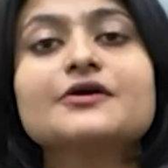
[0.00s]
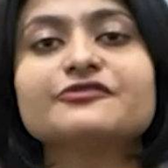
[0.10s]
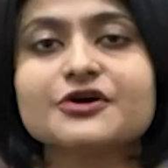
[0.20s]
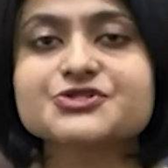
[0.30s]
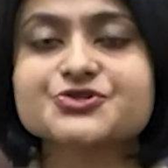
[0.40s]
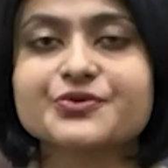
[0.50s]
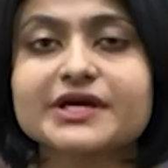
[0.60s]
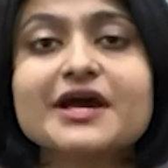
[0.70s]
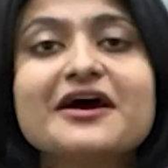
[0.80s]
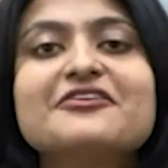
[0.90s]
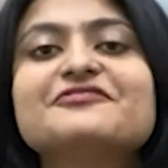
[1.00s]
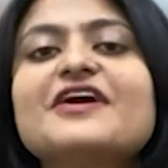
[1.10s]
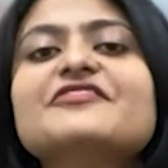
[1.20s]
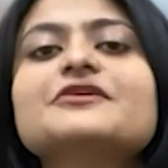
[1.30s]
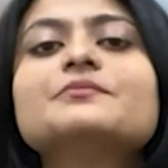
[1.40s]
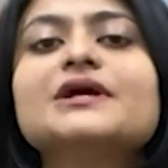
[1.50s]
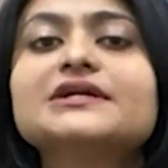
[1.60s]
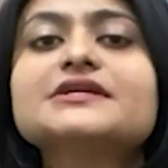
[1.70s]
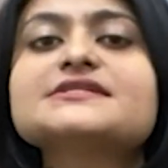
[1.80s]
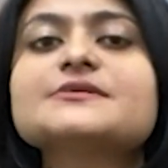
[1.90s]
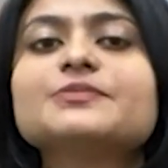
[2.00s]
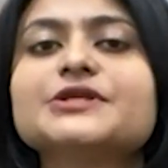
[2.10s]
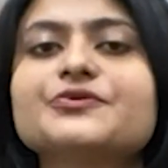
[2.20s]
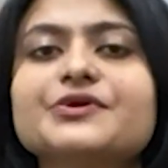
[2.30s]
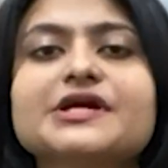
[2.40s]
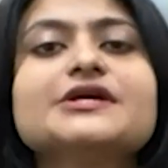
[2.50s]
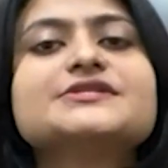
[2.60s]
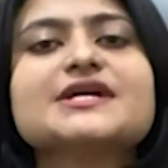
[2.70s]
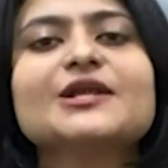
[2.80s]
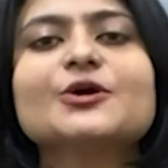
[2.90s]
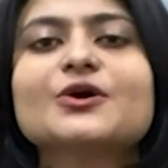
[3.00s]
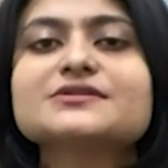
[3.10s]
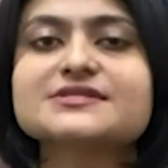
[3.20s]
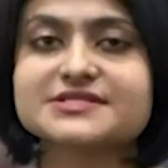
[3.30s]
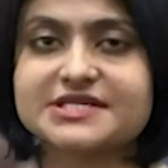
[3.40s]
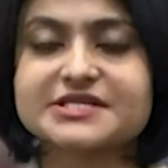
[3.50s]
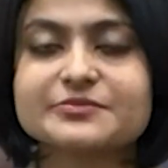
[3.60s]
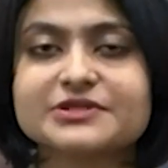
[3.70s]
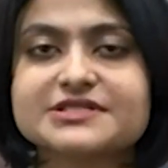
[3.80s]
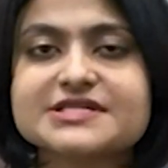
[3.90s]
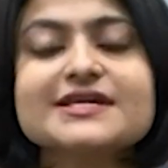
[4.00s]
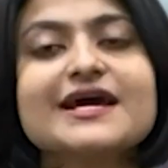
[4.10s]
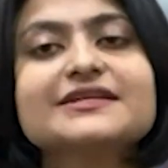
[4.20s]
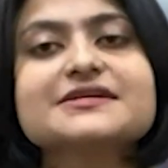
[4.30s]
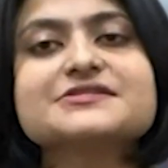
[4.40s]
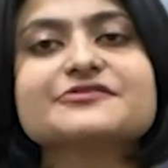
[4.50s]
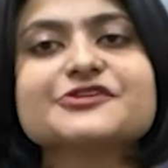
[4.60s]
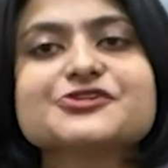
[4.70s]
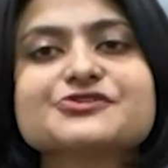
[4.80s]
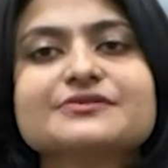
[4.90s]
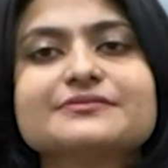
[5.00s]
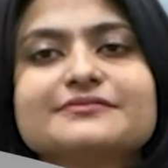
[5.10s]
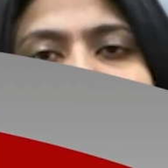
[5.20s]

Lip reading: fostering a vibrant multidisciplinary dialogue on sustainability and conservation.